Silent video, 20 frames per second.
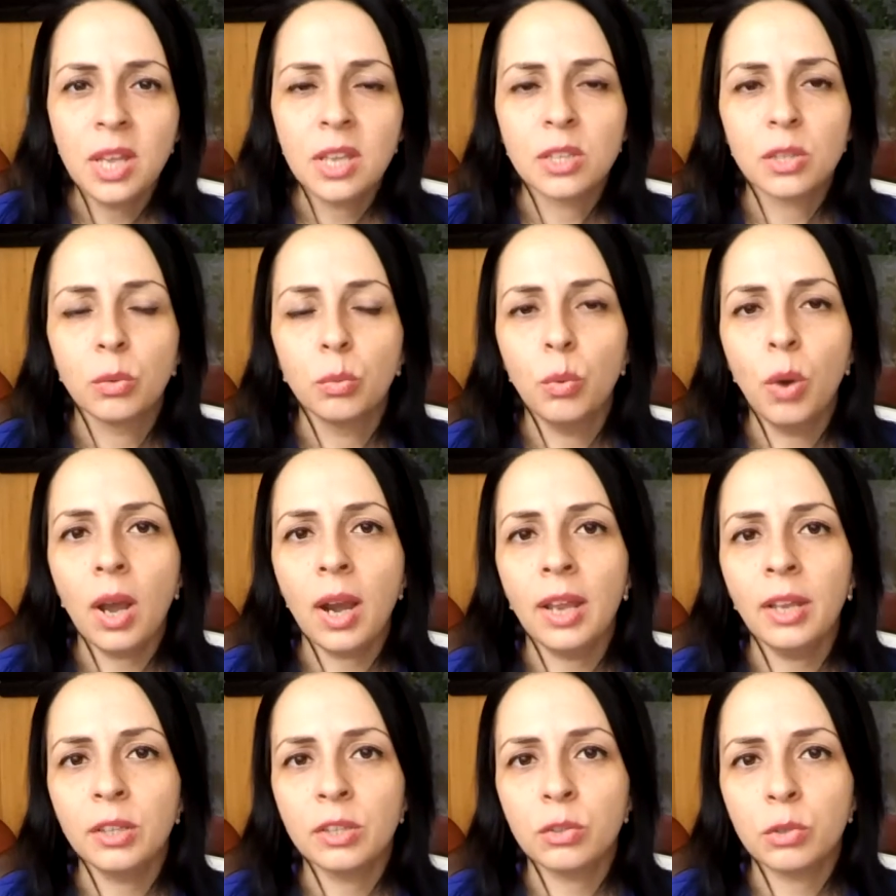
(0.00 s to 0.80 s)
So what
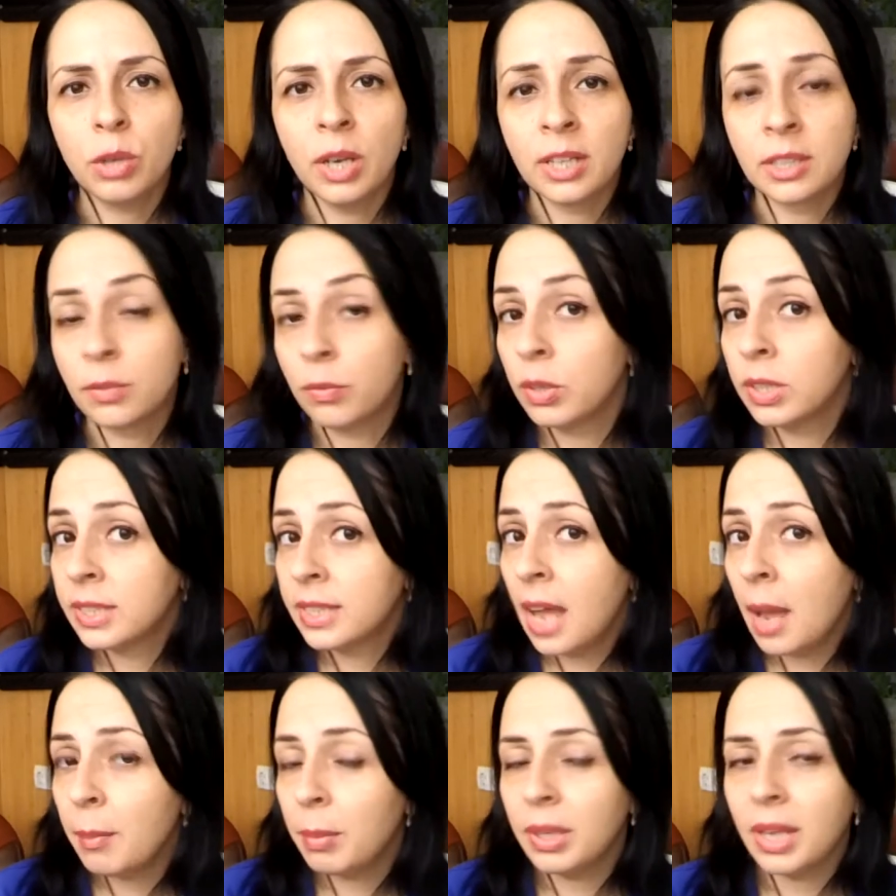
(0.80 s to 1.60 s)
are your strengths? For
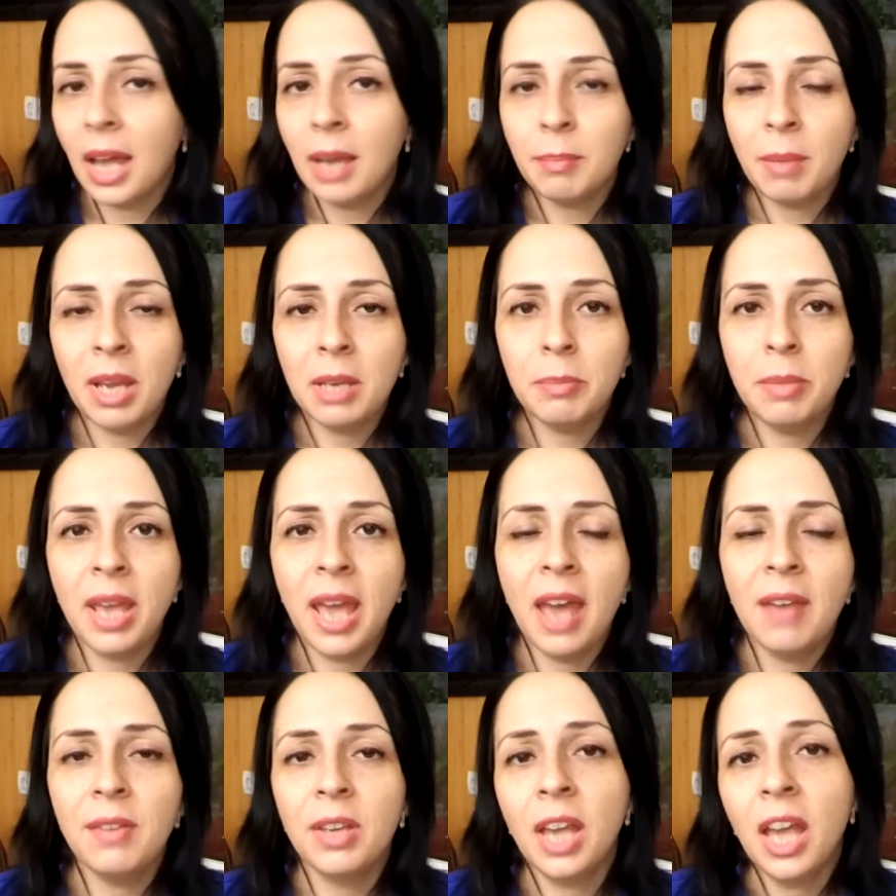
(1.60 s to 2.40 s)
example, I might be
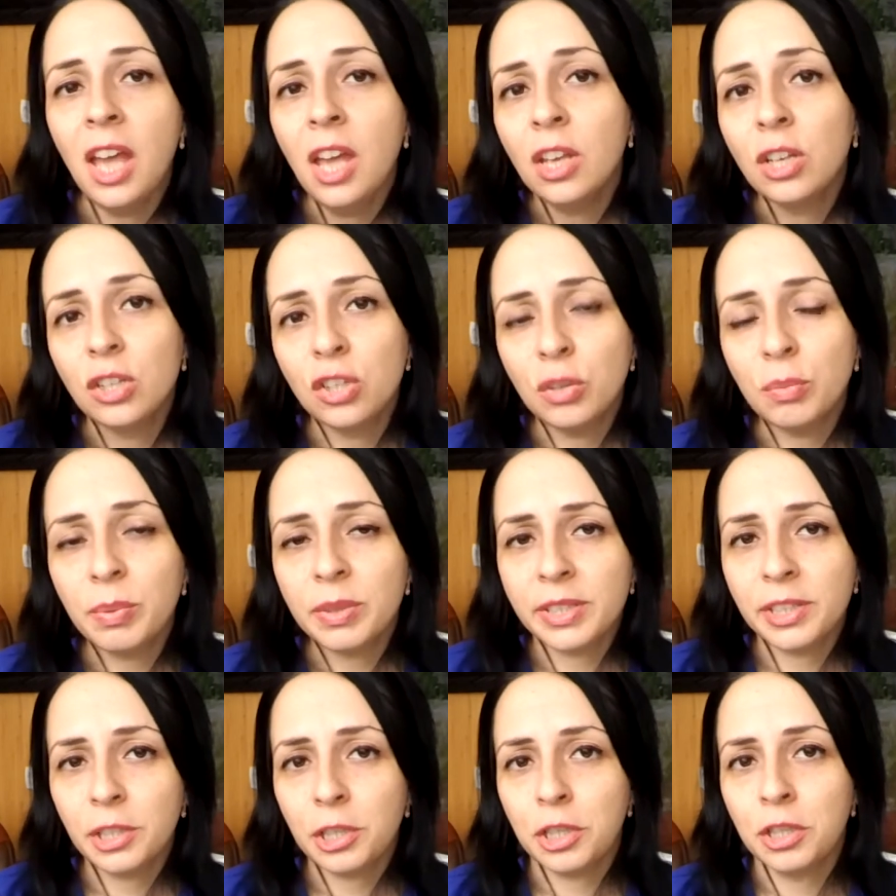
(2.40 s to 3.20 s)
having 2
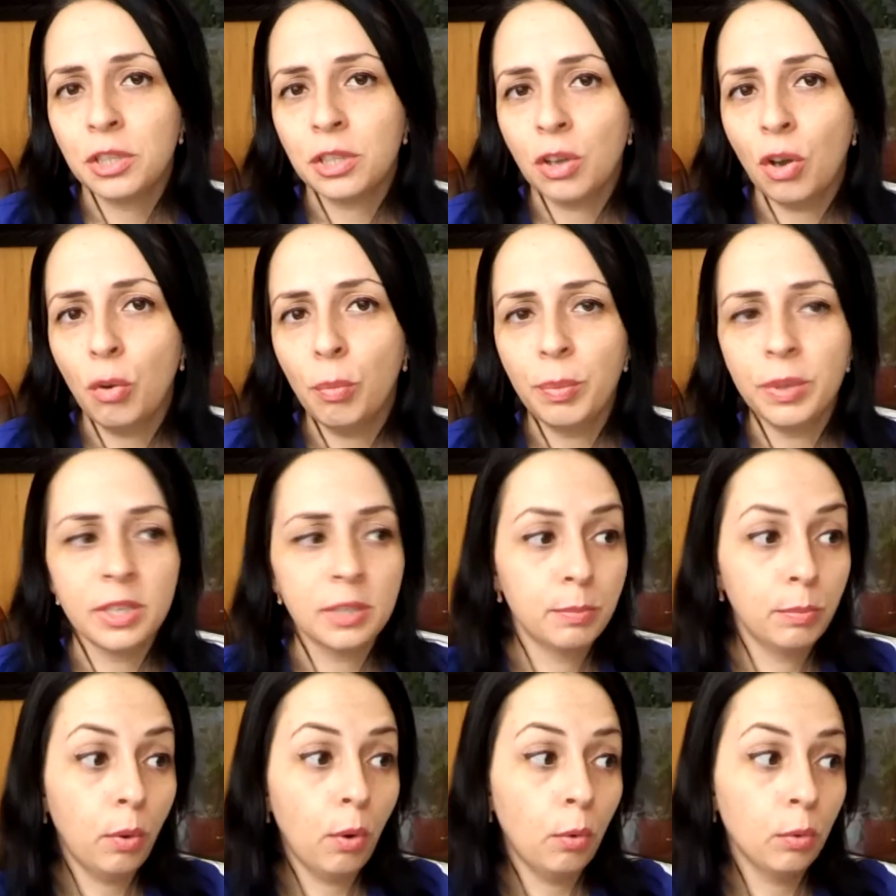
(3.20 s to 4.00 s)
positions
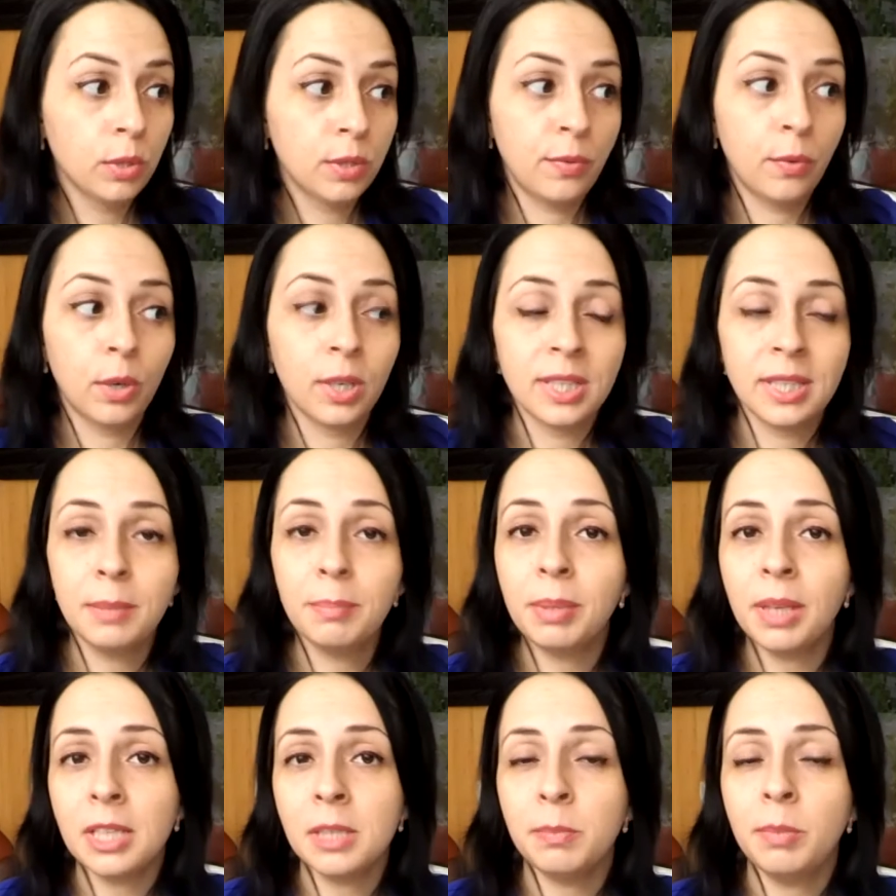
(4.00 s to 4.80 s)
open, both for C++
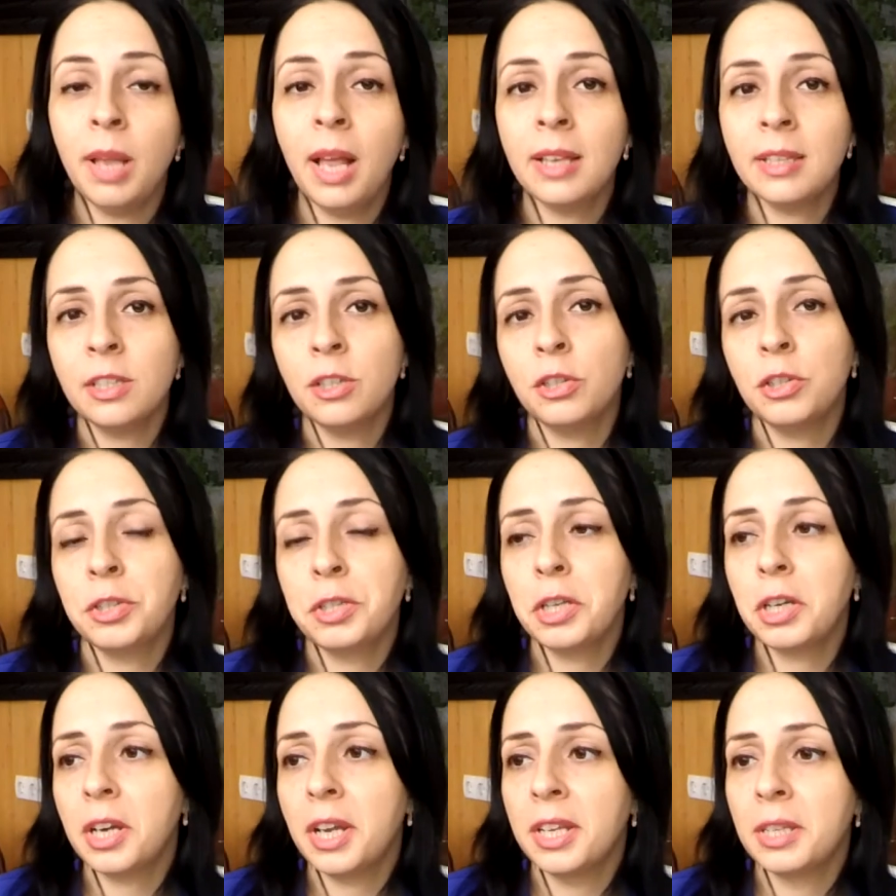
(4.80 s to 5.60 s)

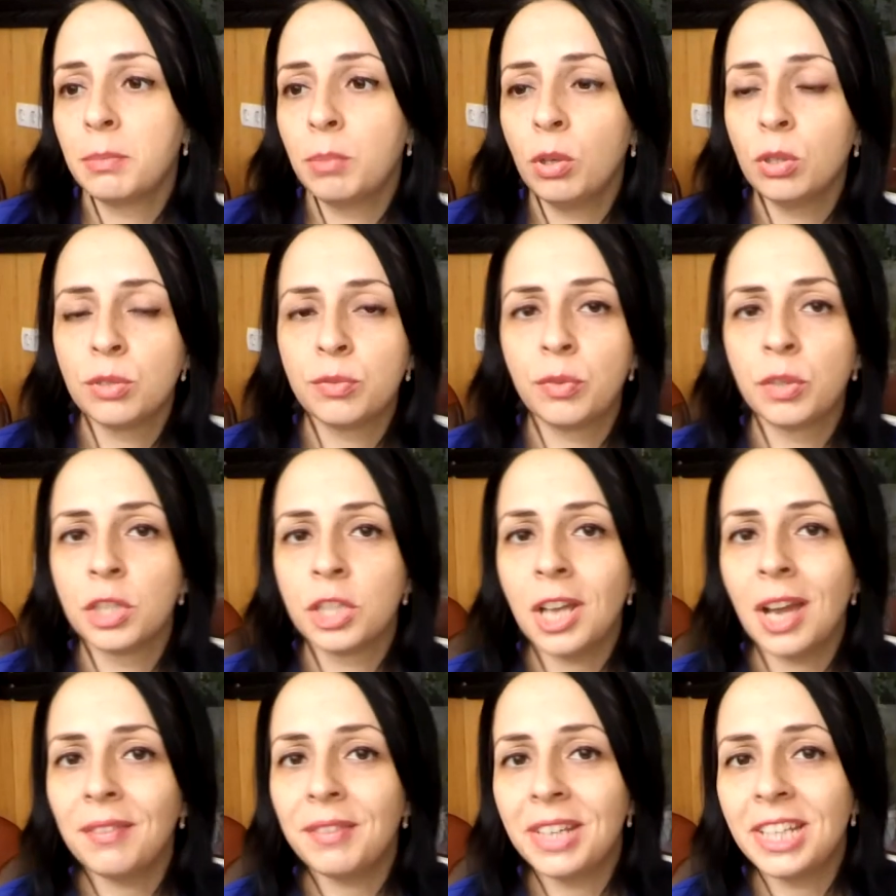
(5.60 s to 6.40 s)
engineer and both for
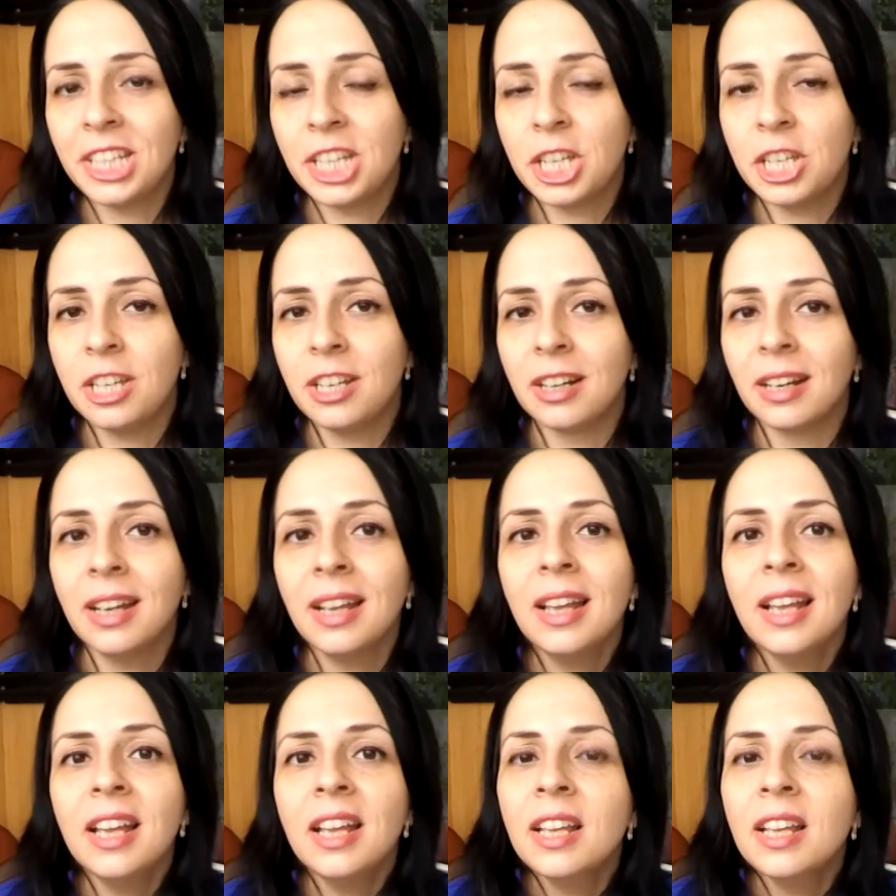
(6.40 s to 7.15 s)
Java engineer.